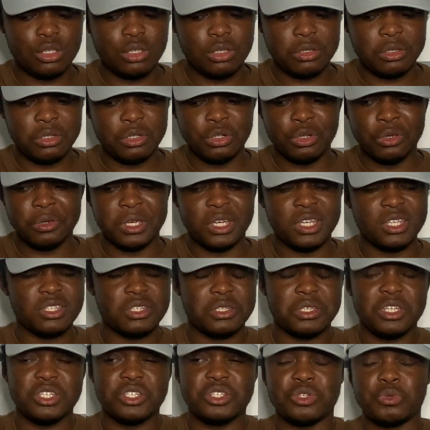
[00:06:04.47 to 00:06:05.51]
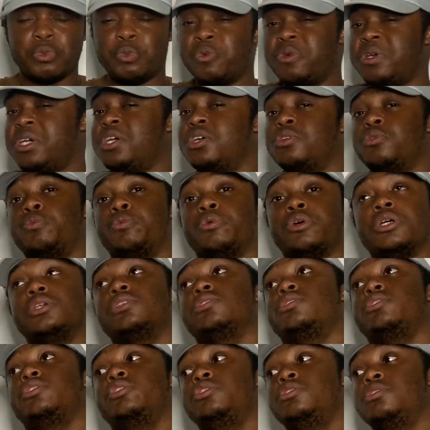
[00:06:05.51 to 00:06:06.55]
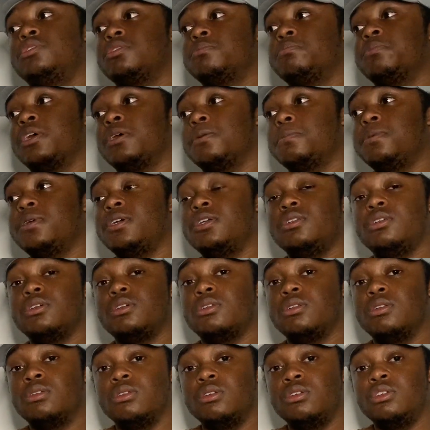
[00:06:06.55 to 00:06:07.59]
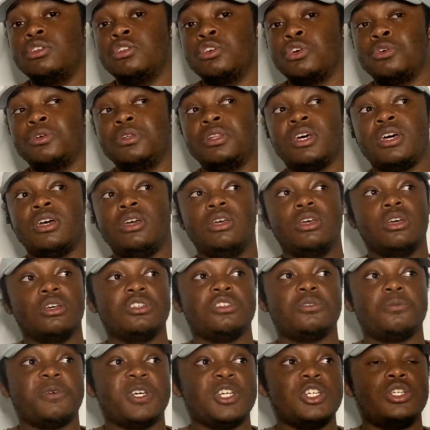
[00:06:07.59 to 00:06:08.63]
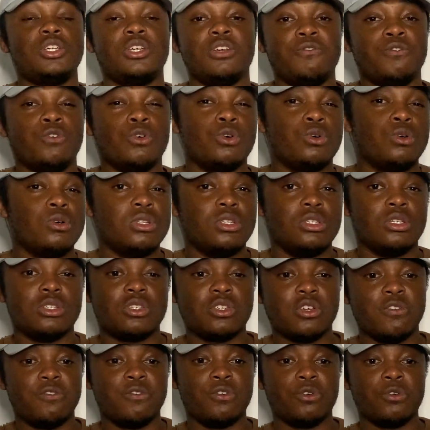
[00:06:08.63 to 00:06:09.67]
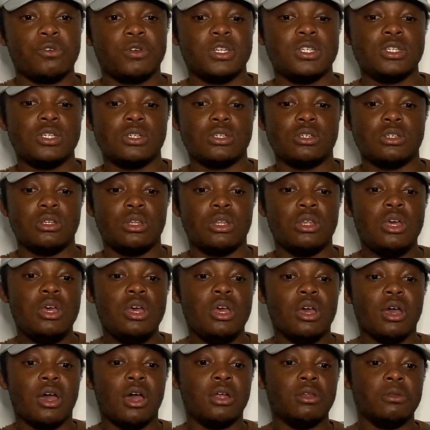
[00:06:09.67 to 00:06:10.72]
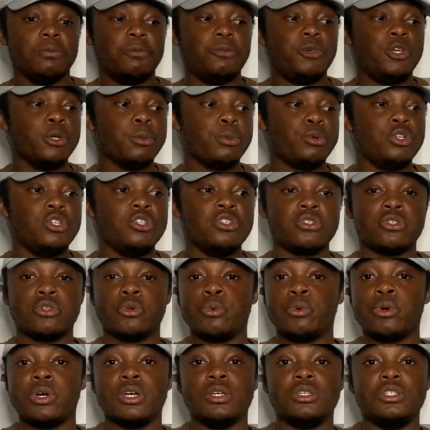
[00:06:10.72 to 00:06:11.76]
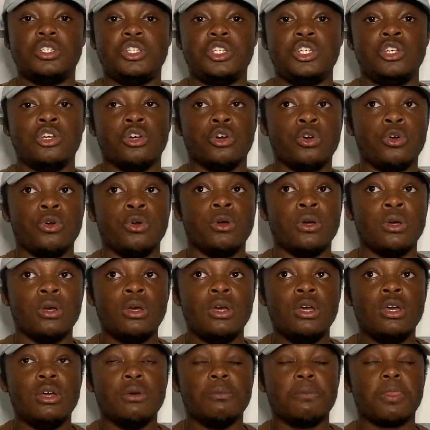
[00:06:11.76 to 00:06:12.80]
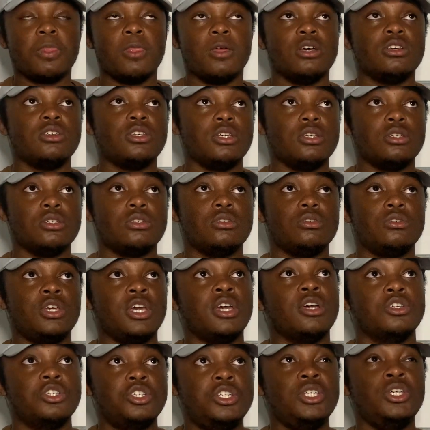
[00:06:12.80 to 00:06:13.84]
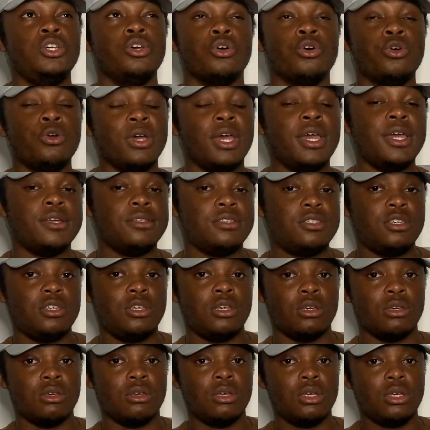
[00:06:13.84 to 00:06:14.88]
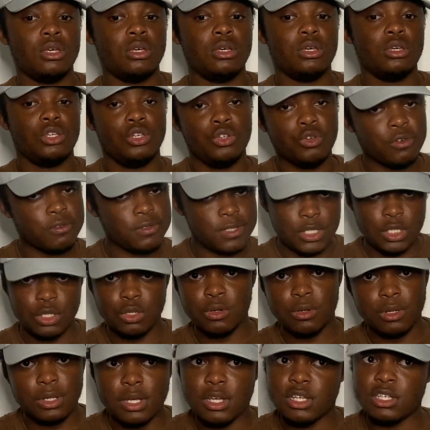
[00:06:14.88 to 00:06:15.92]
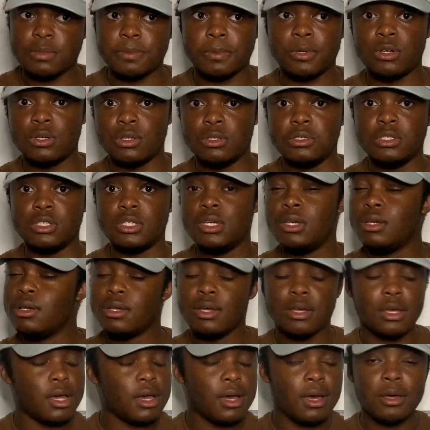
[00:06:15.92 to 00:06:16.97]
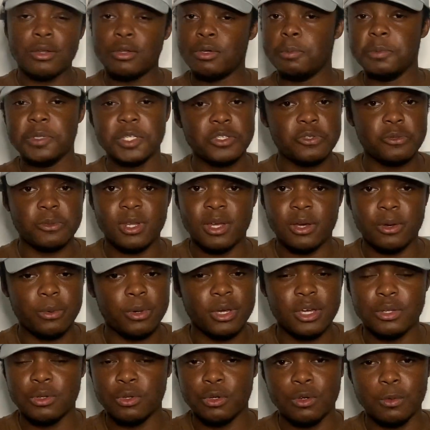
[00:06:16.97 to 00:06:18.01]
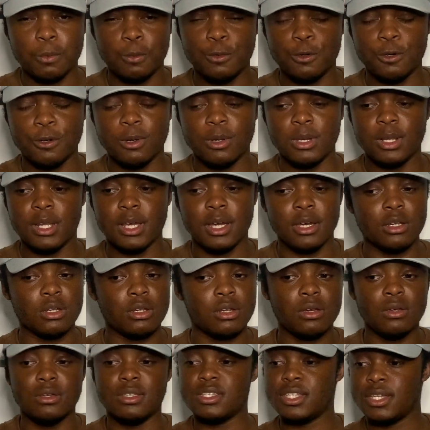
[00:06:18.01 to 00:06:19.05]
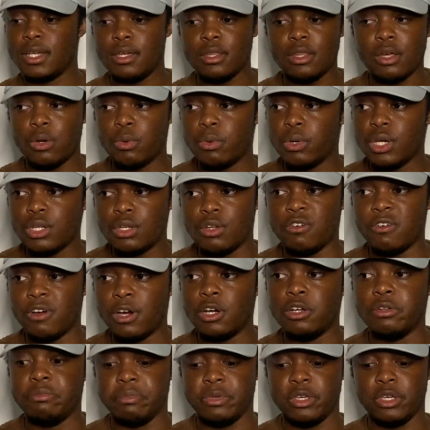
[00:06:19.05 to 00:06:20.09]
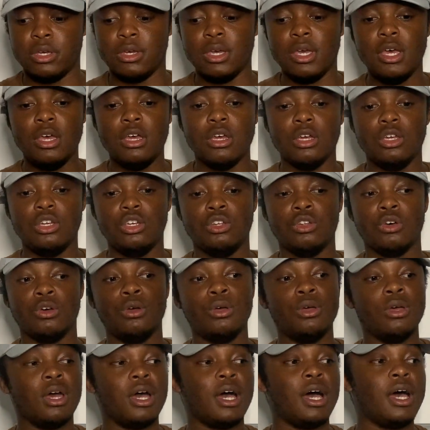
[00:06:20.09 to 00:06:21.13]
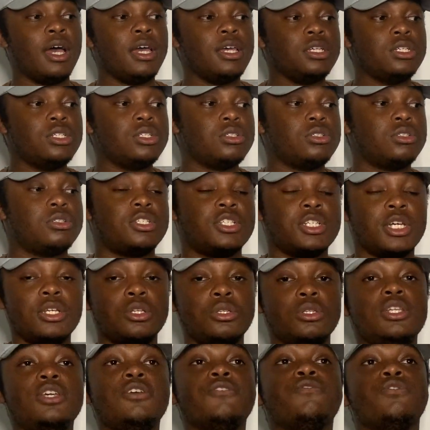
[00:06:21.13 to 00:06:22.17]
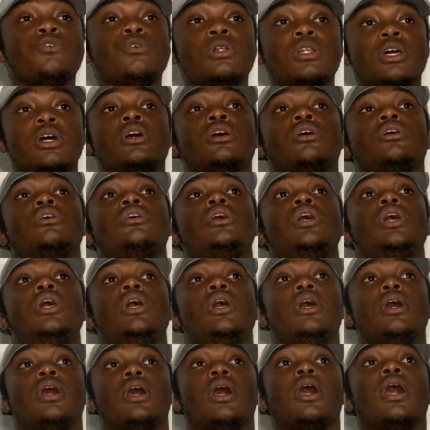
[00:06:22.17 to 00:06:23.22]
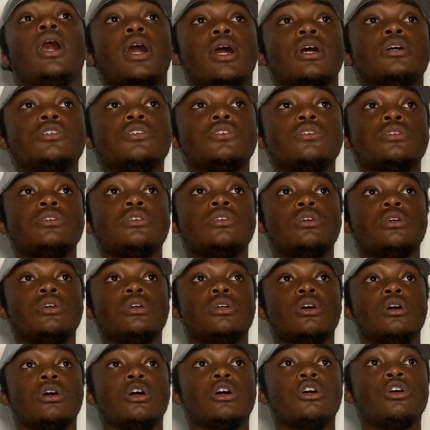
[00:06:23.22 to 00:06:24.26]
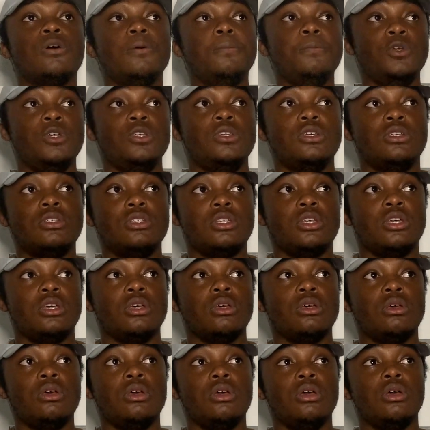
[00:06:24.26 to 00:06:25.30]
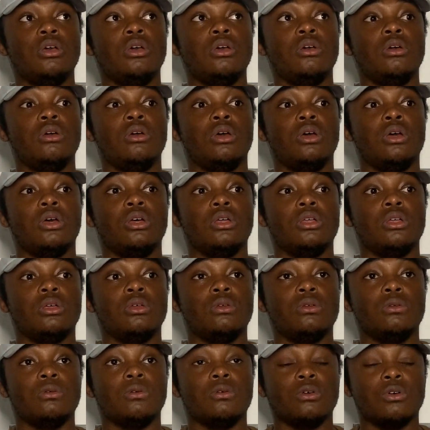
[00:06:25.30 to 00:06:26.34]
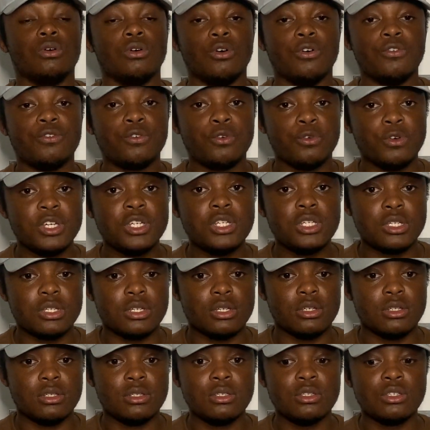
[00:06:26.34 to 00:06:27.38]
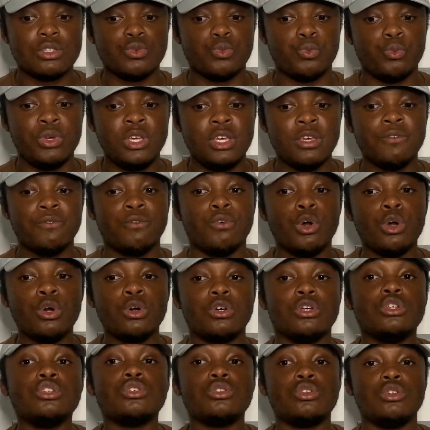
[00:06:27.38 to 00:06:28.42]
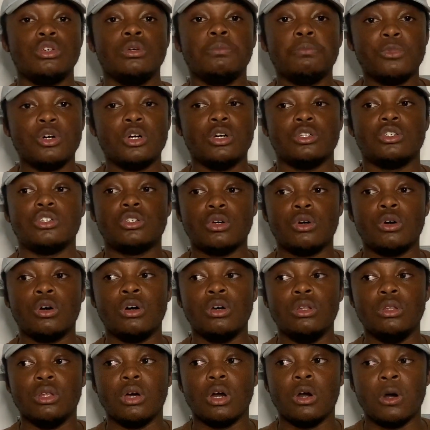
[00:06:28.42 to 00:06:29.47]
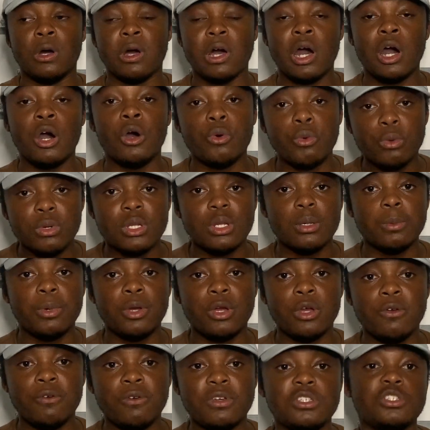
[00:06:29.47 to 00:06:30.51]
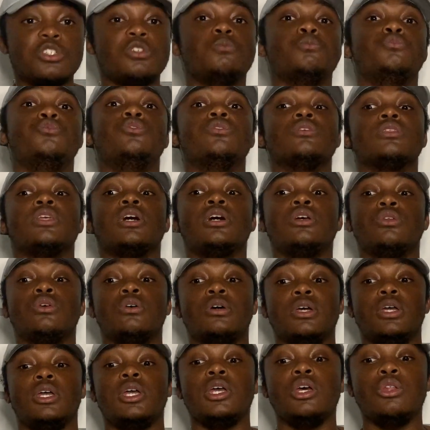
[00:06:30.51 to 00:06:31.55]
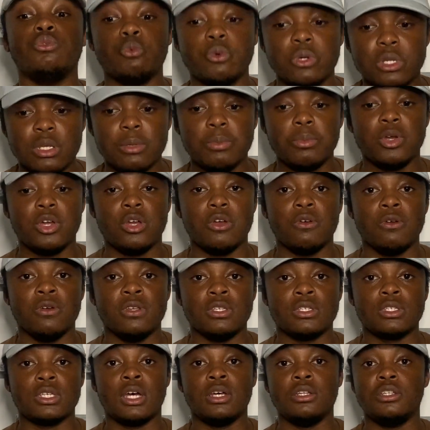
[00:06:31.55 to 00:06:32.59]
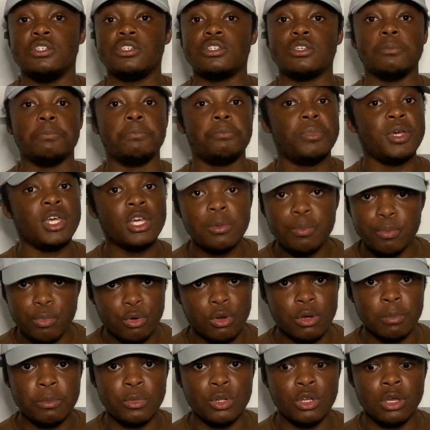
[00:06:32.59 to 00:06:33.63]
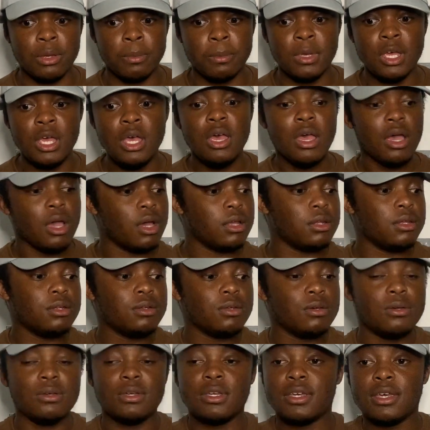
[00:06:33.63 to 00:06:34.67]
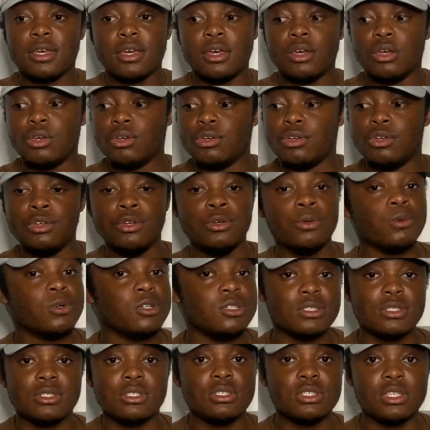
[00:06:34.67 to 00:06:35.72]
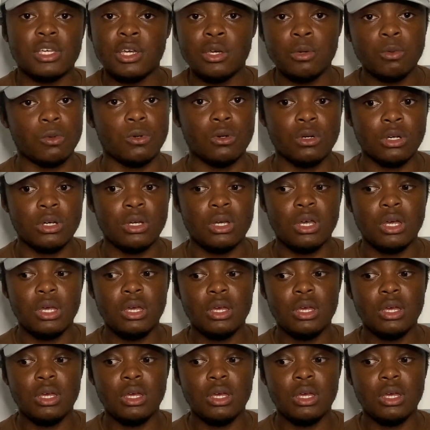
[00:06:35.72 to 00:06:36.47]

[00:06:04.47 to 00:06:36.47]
you know, it's it's a weird word to use in my opinion. You know, like especially if you're calling yourself a Christian, and people use the word G O I said, yeah, G-O-A-T. You obviously know what that spells. I don't mess with that word no more. Like, don't say that word around me. You know, I genuinely feel like as a community of Christians, we focus too much on our outward appearance more than our inward appearance. And it's a big problem, and I don't care who wants to say what.